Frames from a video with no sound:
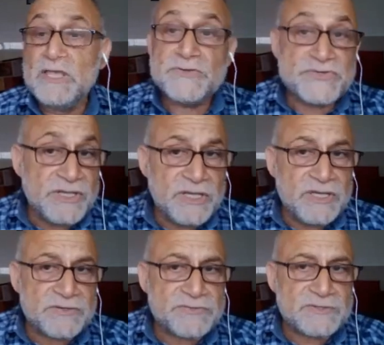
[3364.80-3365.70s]

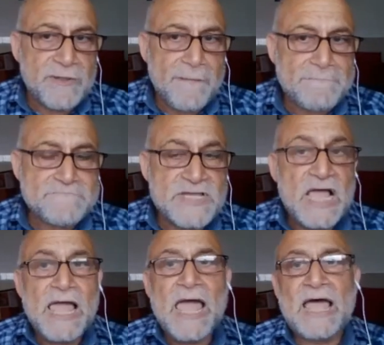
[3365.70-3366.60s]
Singers
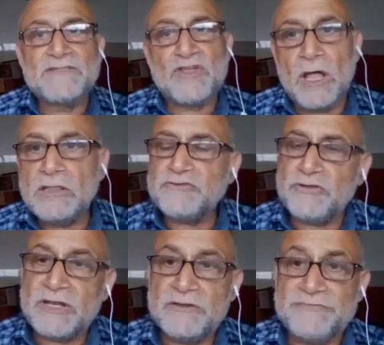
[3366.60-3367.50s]
and
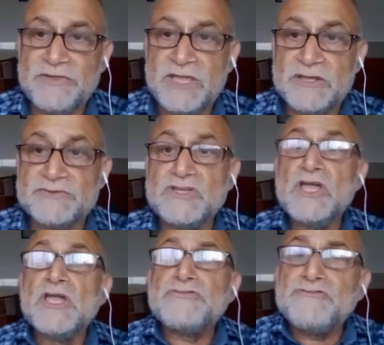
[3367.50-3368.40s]
cultural figures
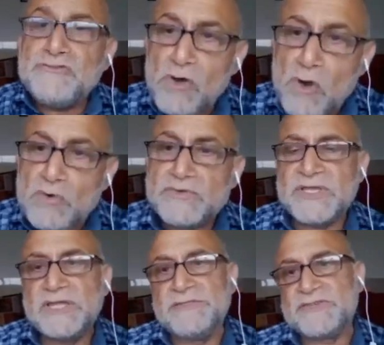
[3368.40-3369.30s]
chose
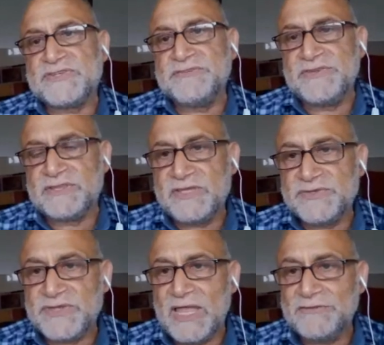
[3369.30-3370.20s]
in the
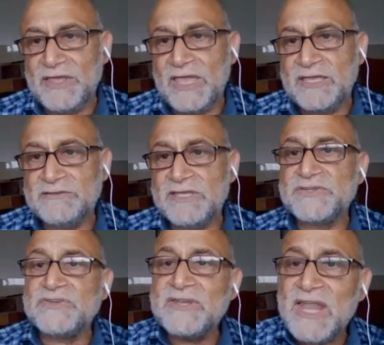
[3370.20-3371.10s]
70s and
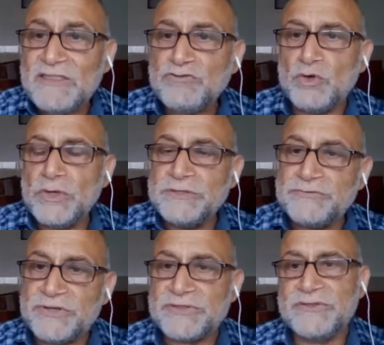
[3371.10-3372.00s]
80s not to
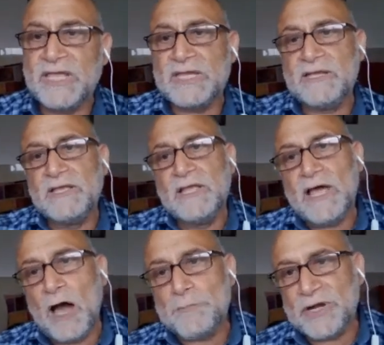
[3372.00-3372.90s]
entertain
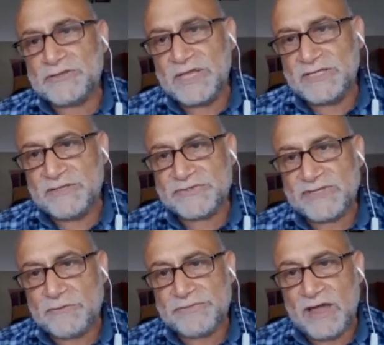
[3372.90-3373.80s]
apartheid in
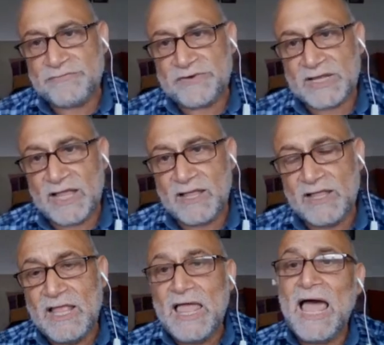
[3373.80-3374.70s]
South Africa
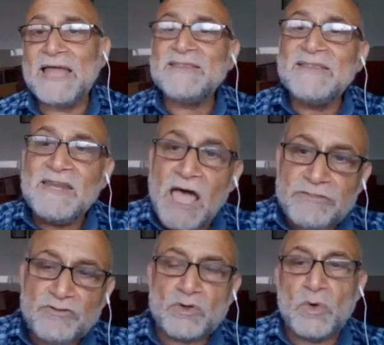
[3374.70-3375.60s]
and
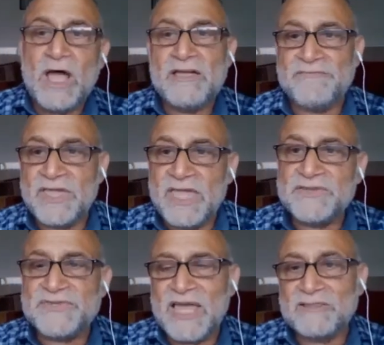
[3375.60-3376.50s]
not to have
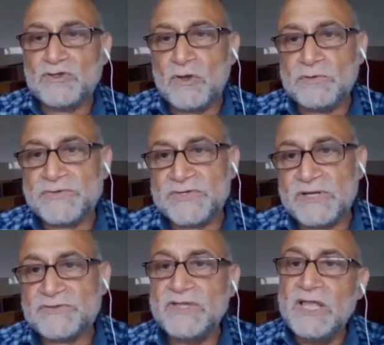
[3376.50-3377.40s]
gigs and
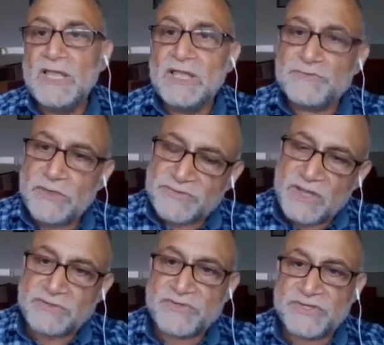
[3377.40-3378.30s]
concerts in the
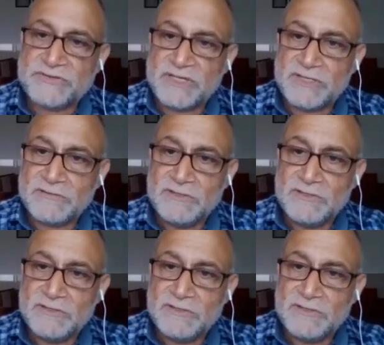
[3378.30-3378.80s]
Sun City.